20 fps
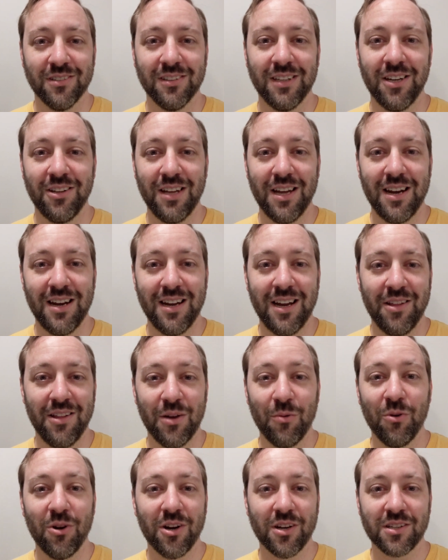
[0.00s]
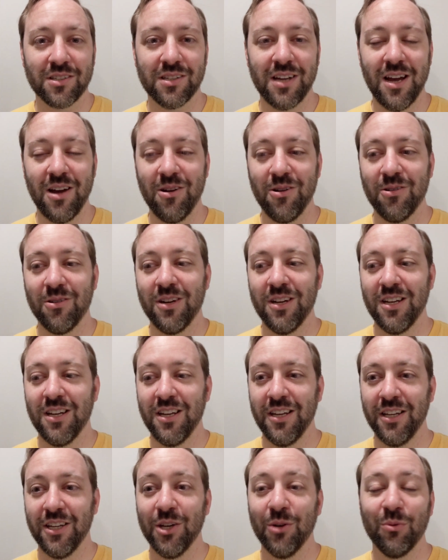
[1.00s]
how that works, how,
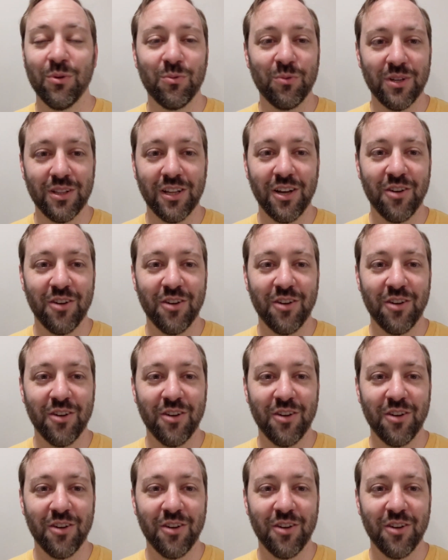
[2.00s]
you know, when we